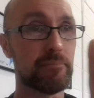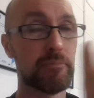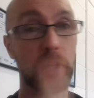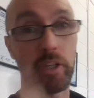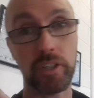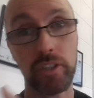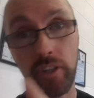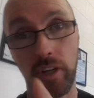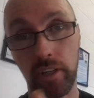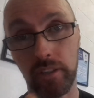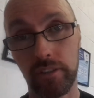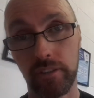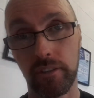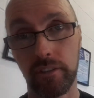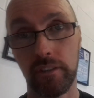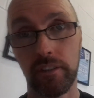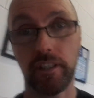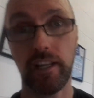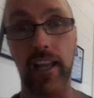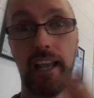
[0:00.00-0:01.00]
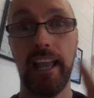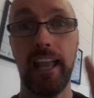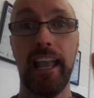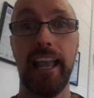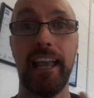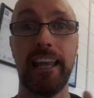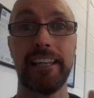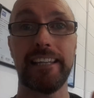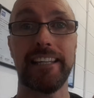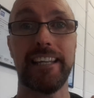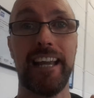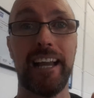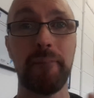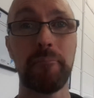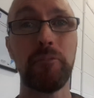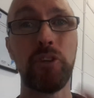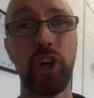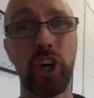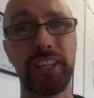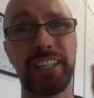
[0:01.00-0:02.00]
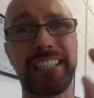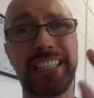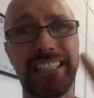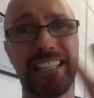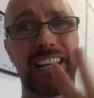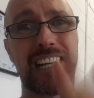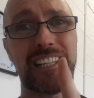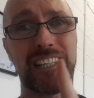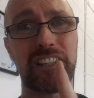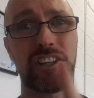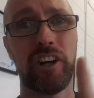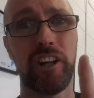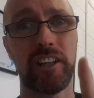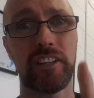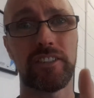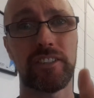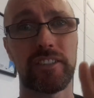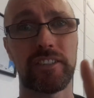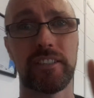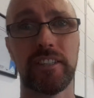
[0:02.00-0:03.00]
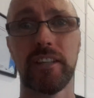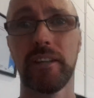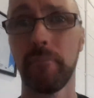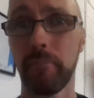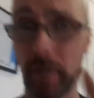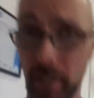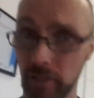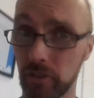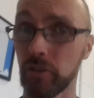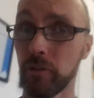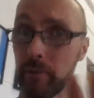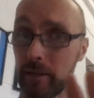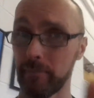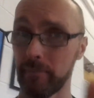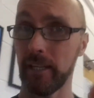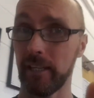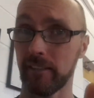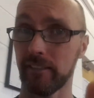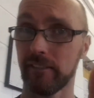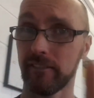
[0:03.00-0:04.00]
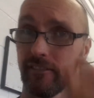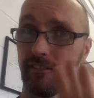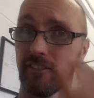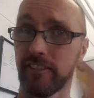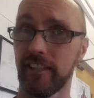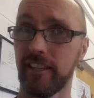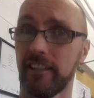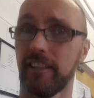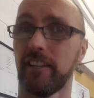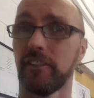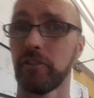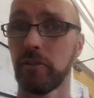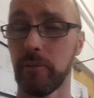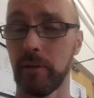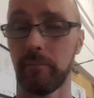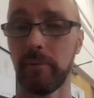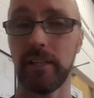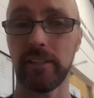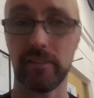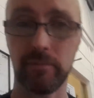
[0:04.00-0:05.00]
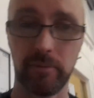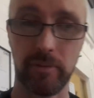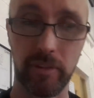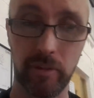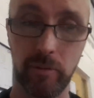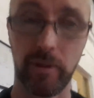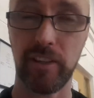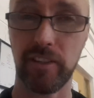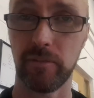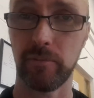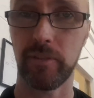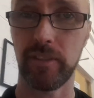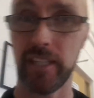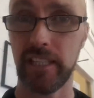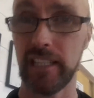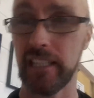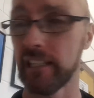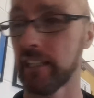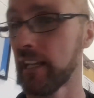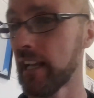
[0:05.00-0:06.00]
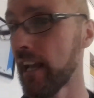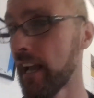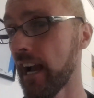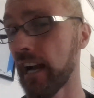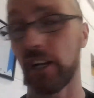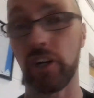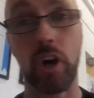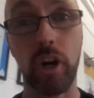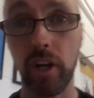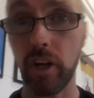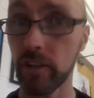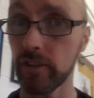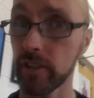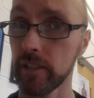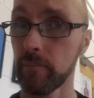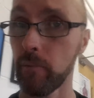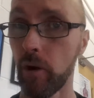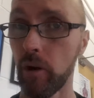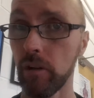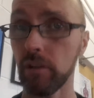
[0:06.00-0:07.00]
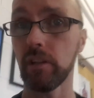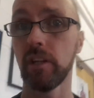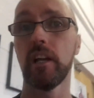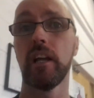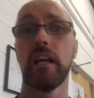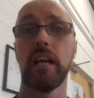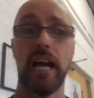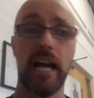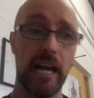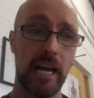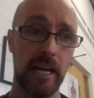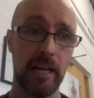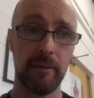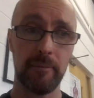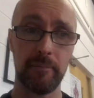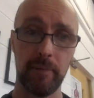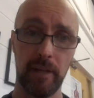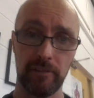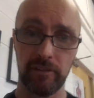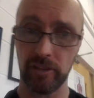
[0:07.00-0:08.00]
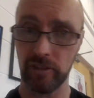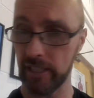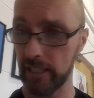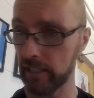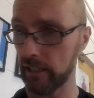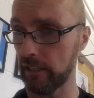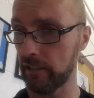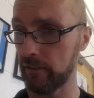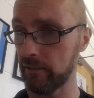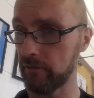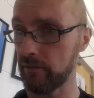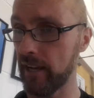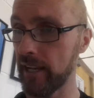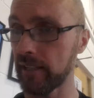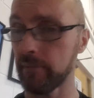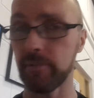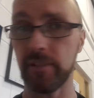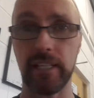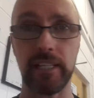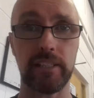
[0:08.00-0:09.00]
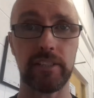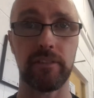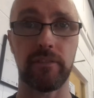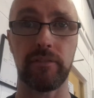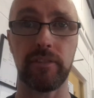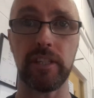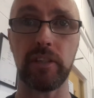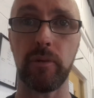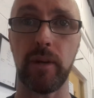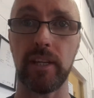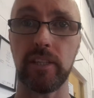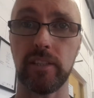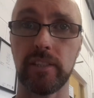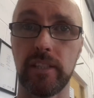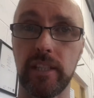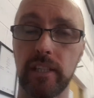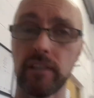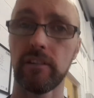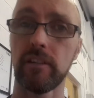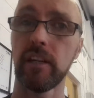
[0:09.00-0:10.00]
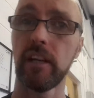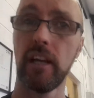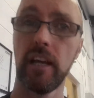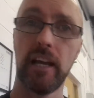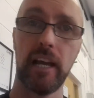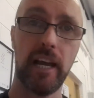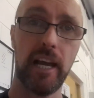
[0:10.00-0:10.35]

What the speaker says: Not a doctor, and I'm not a gynecologist, but I'll do my best, okay? I'll do my best with the questions I've sent in. I can't answer them all. I'll just take a random selection of three questions here,